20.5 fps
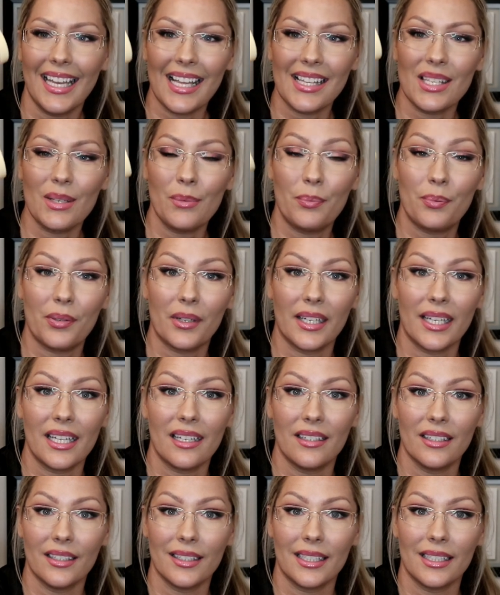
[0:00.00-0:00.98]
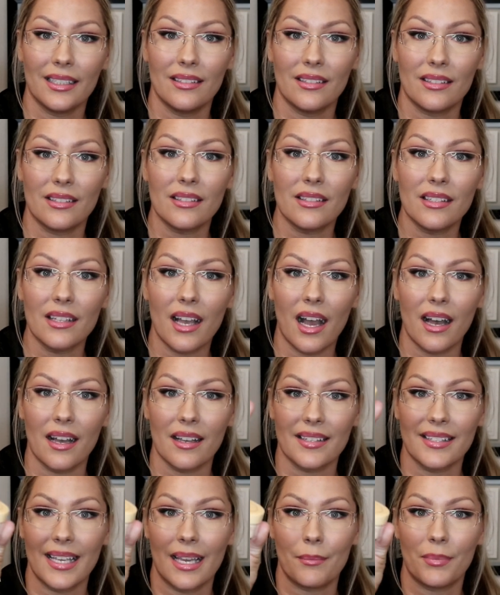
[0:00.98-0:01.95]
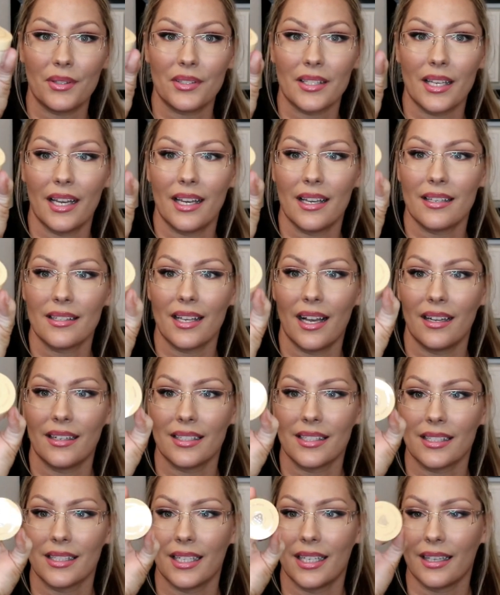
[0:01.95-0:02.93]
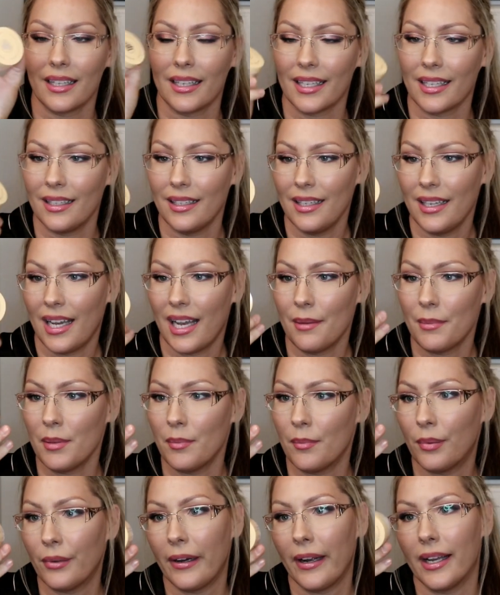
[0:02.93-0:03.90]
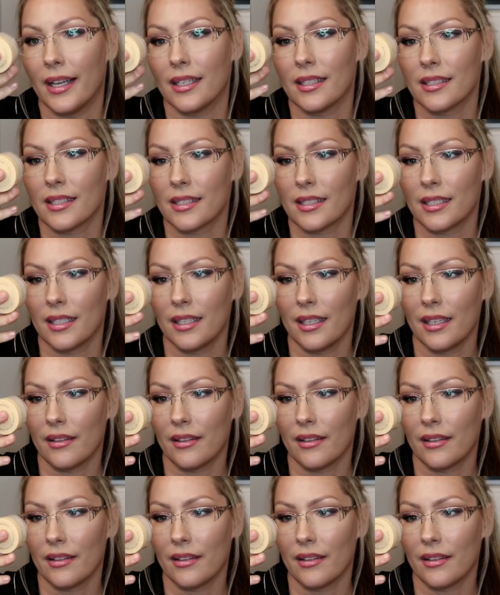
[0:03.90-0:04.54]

it's a pretty good uh, sample size, honestly. Like, I'm impressed.